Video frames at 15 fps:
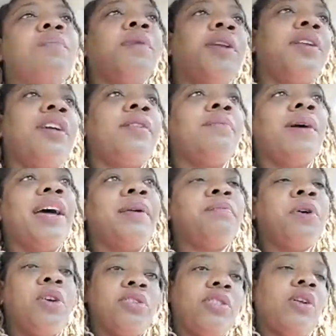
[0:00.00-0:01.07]
put it in my
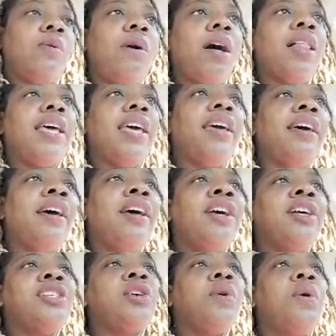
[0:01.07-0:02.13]
personal wallet
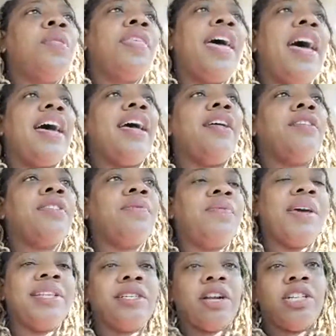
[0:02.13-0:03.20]
so that the
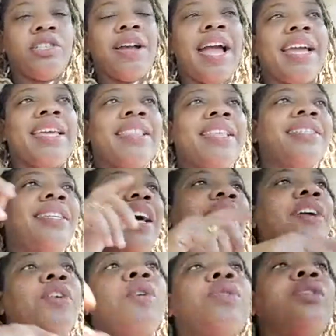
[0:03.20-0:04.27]
feds aren't tracking this and I
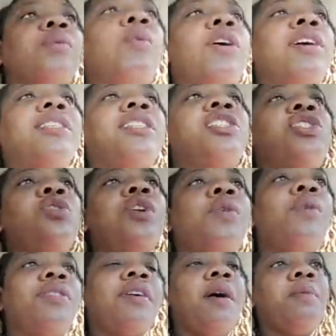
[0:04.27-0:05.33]
can go somewhere else and do it
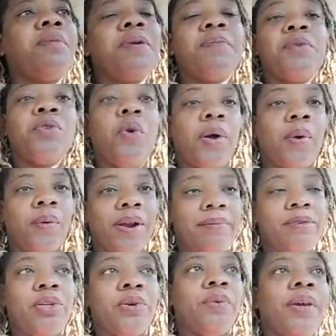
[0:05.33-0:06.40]
without people knowing what
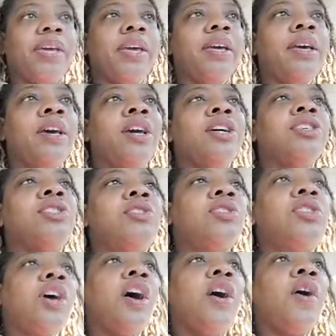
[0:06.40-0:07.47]
I'm doing.
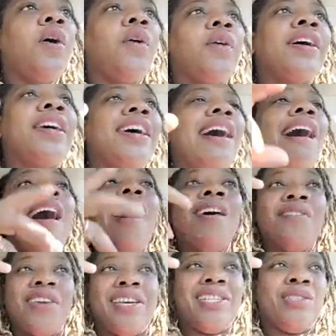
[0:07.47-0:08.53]
So
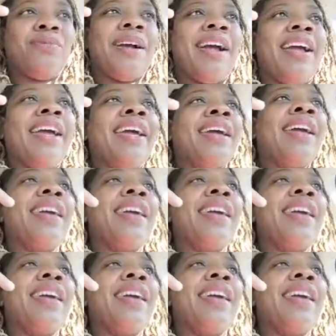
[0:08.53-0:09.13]
obvious, right?